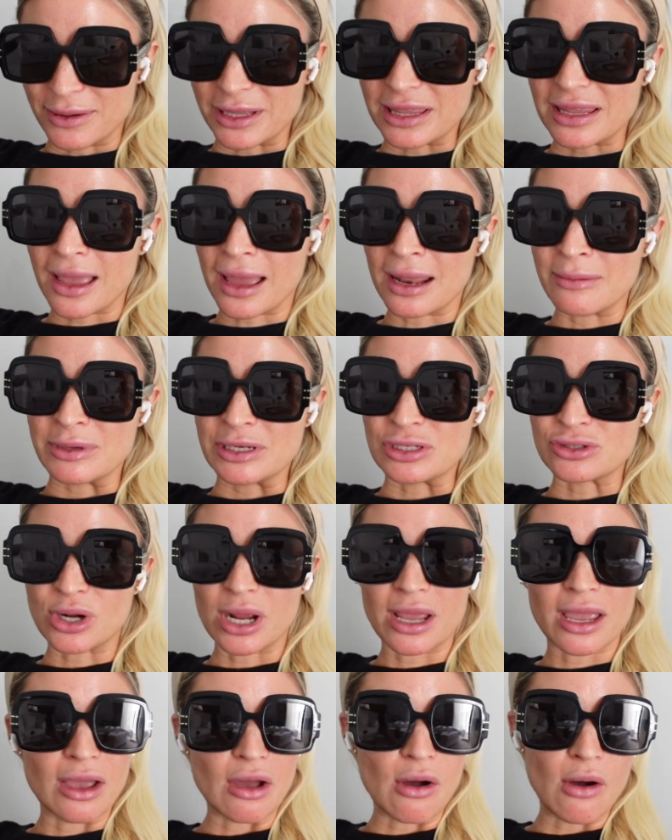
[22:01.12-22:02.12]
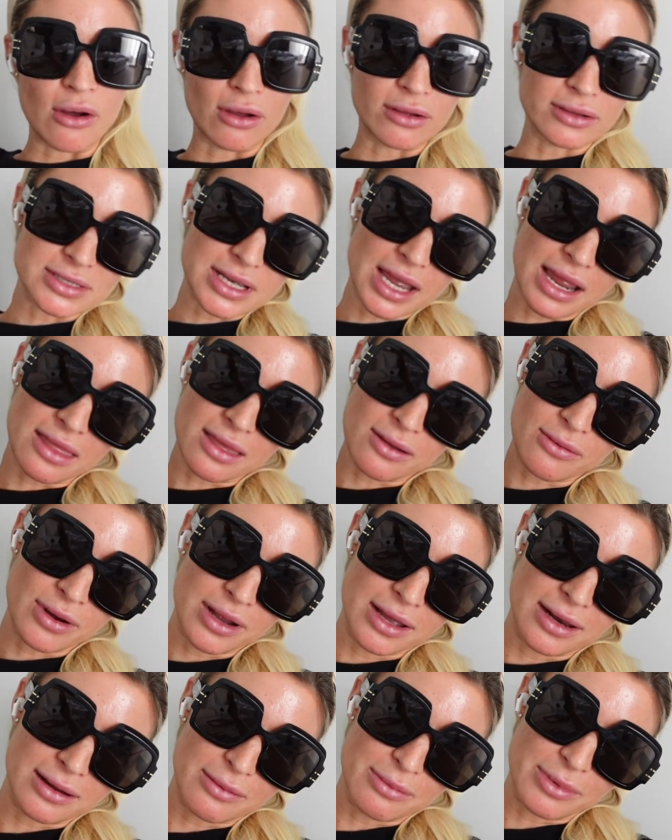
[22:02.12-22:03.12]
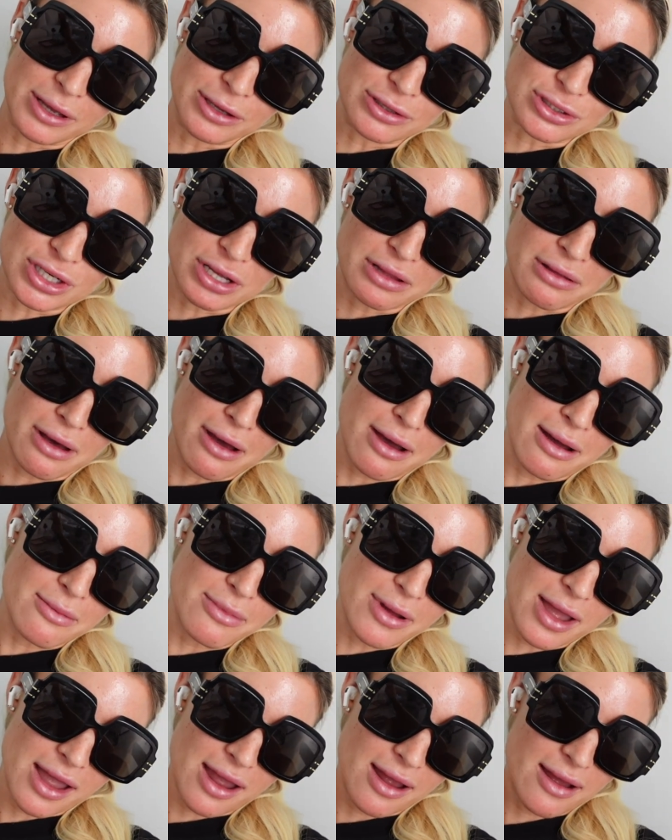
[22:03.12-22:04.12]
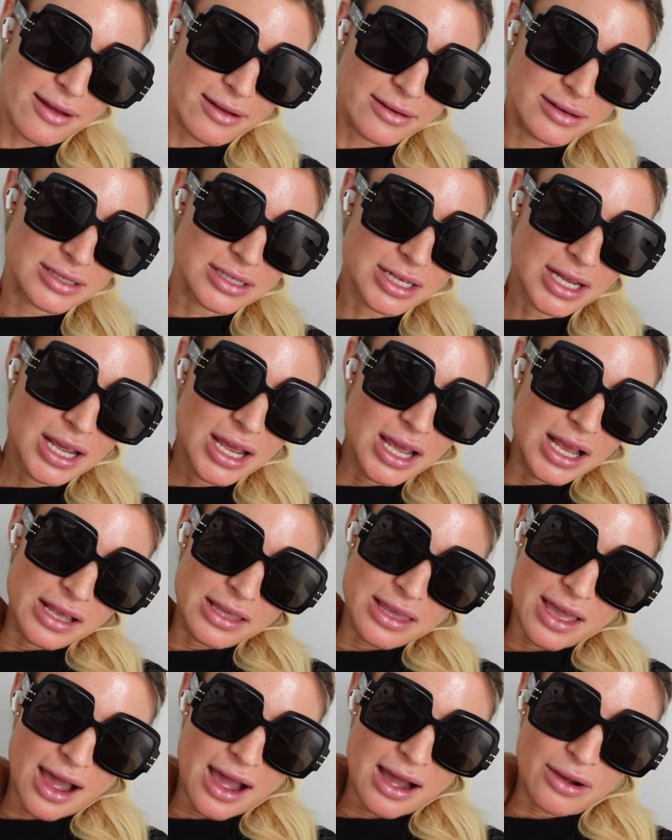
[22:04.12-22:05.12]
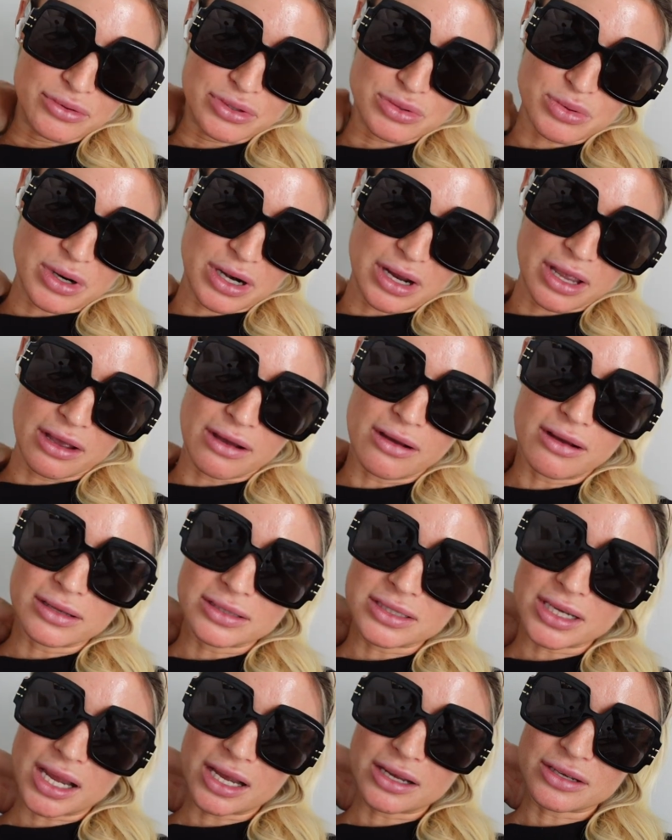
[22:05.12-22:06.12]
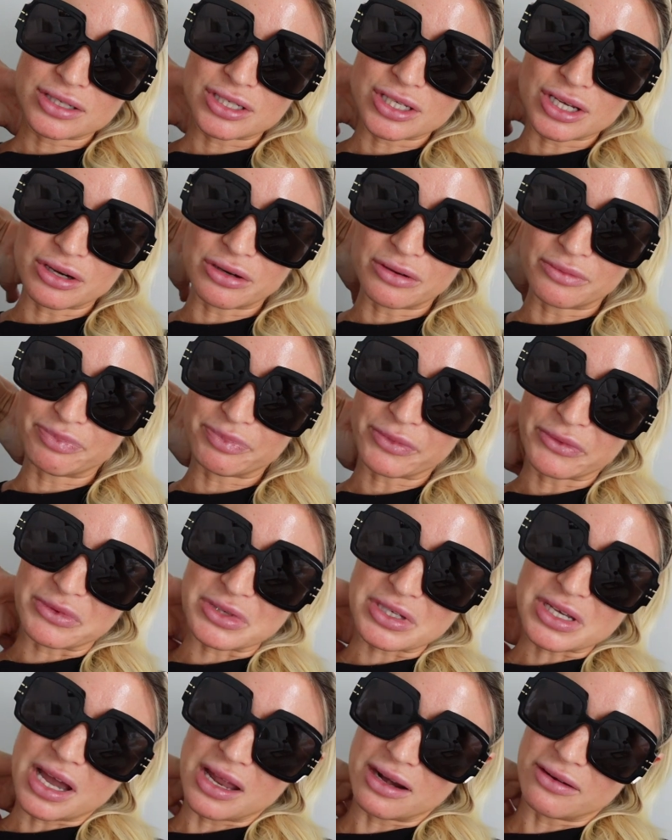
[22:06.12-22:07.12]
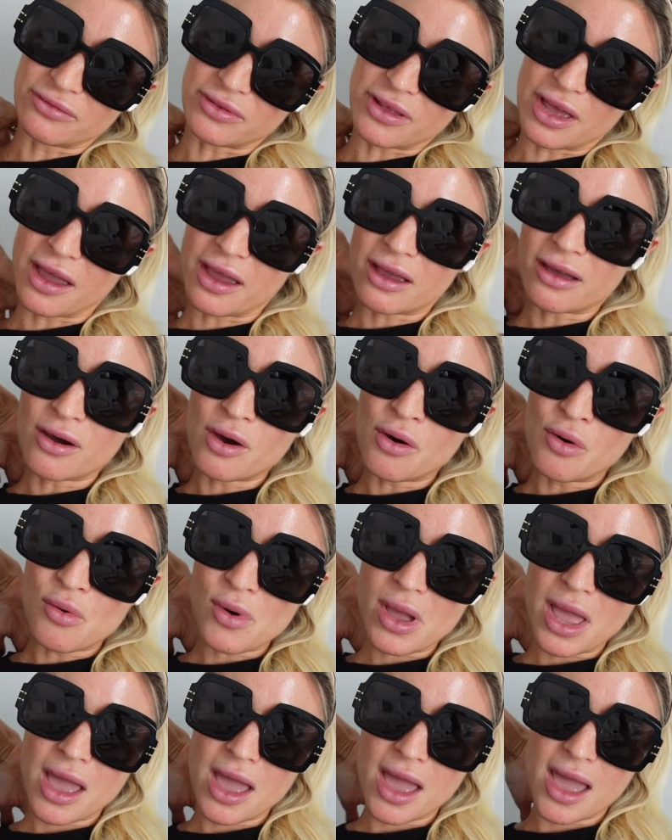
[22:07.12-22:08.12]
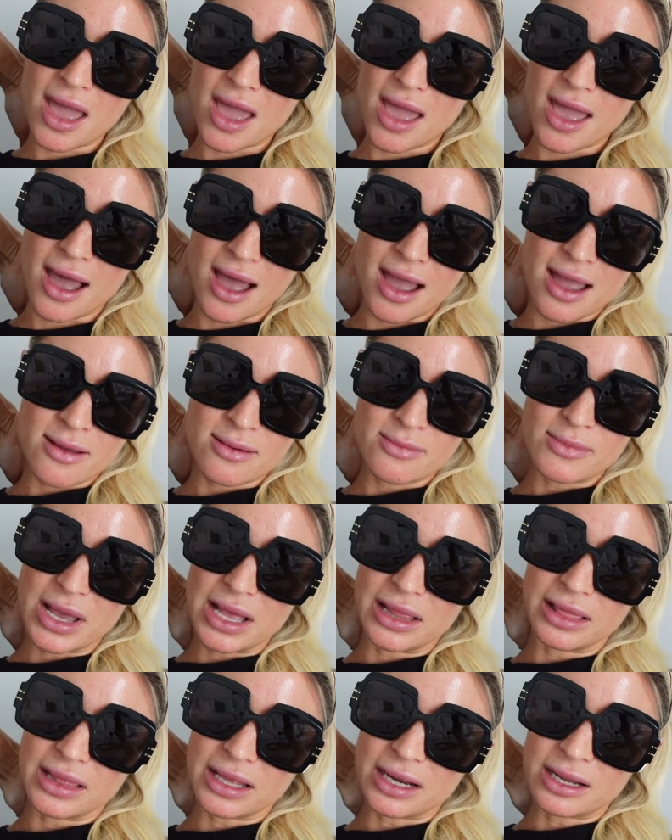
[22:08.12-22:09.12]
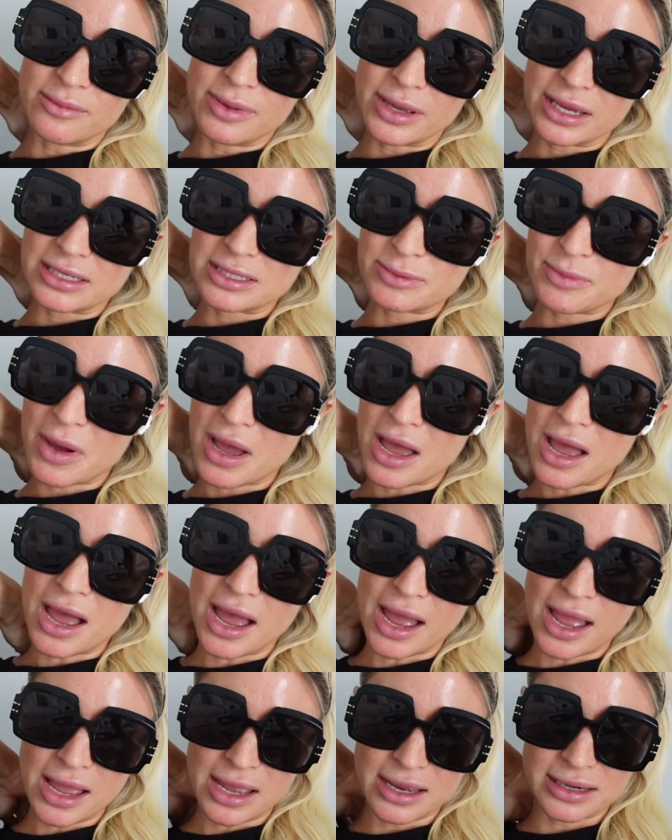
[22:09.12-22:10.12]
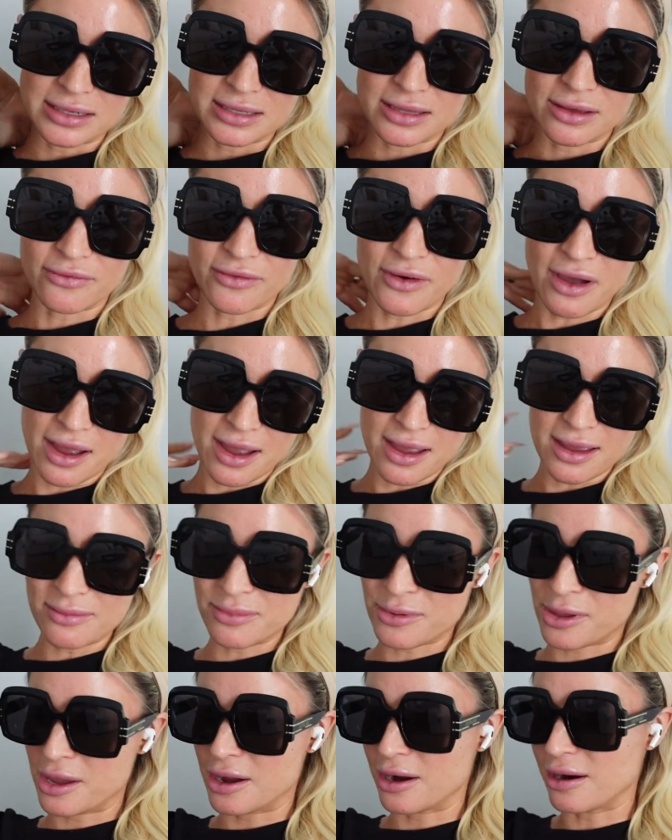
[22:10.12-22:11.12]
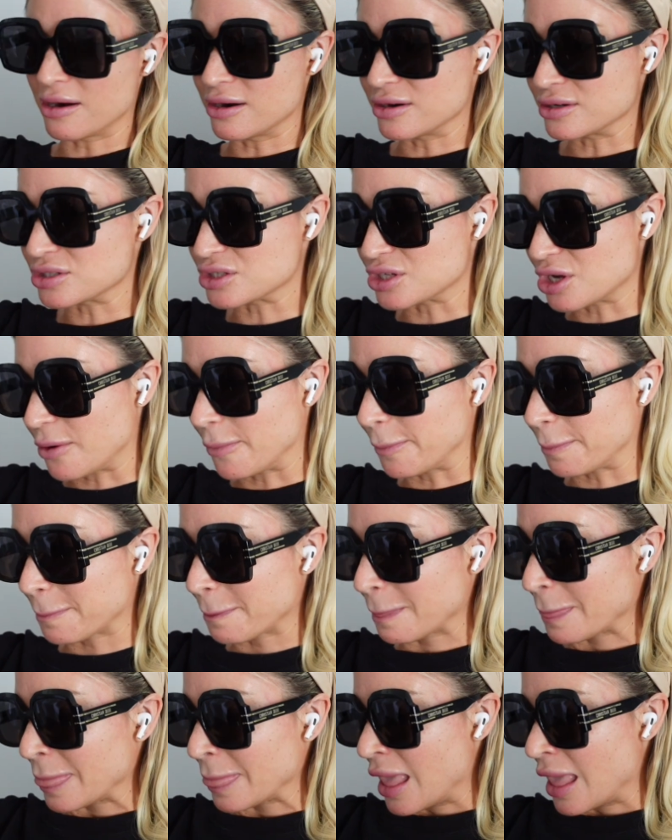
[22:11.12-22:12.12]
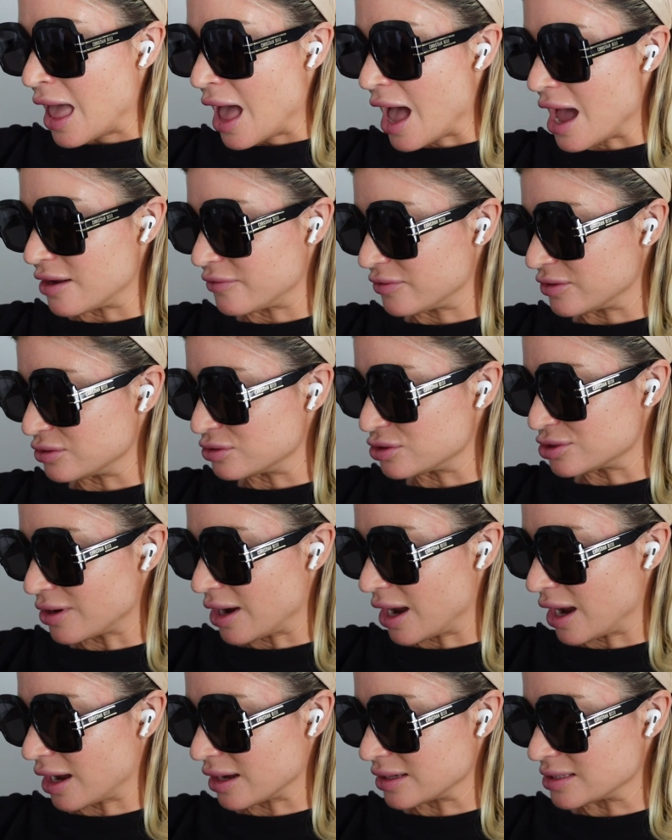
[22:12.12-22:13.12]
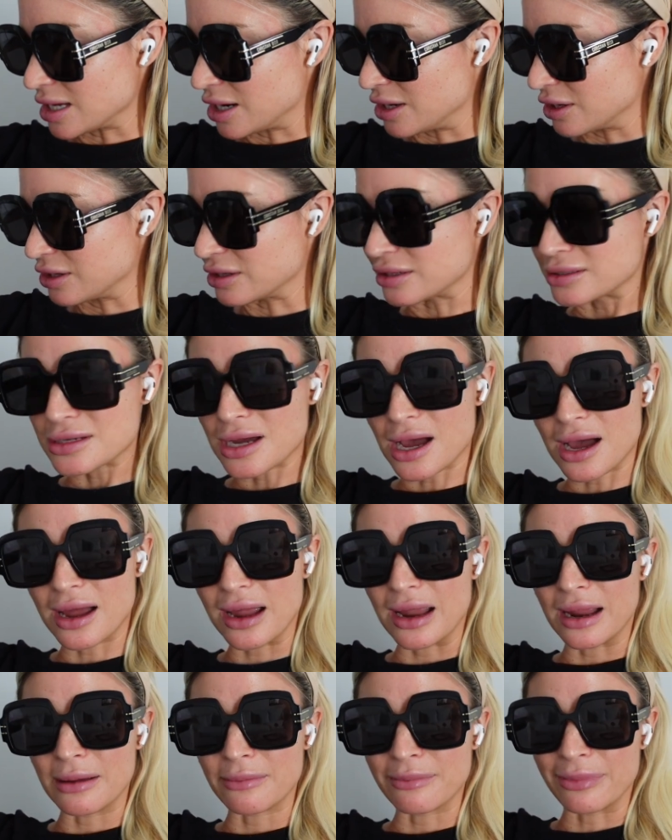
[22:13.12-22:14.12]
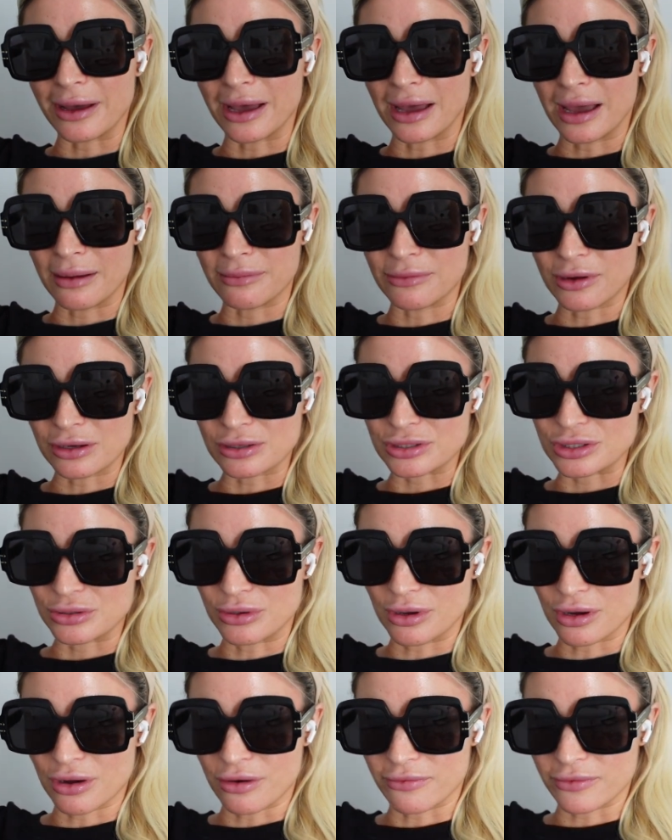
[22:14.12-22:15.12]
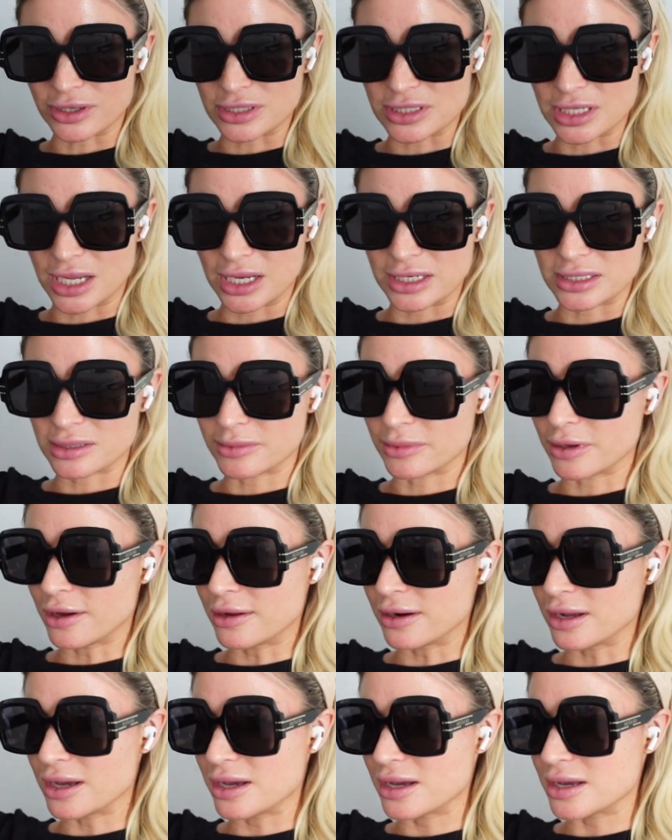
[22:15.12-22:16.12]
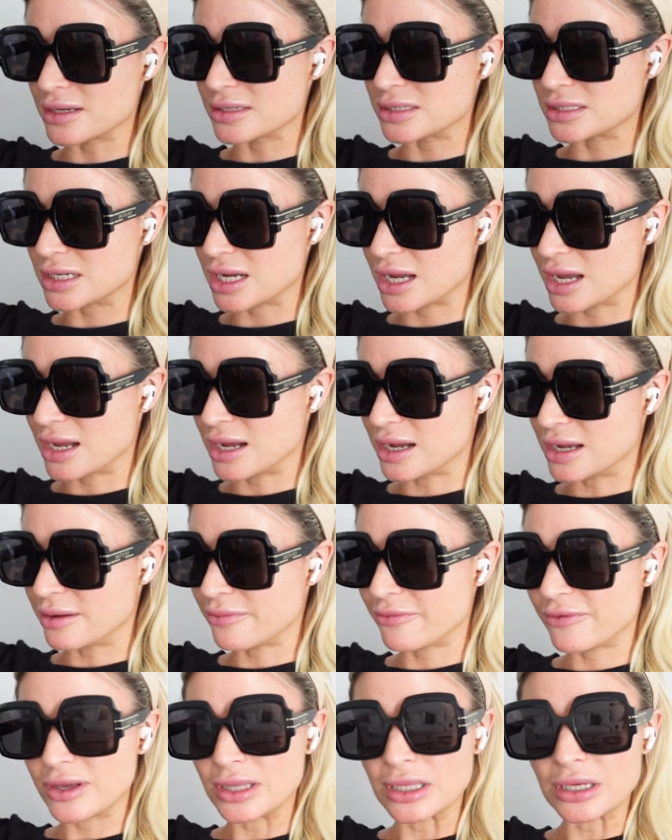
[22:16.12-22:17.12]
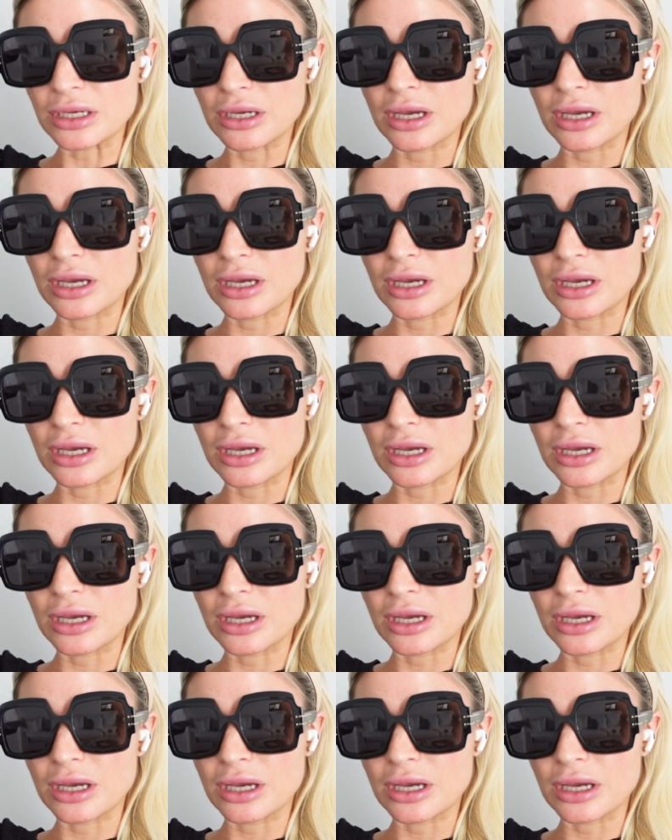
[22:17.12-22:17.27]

But they had been drinking all day. They were in a beach club. And yeah, I was was working all day. So it was kind of like, okay, I'm a little bit behind the vibe here. So had a few drinks, had a good time, but I'm not too hungover today, to be honest, and I'm feeling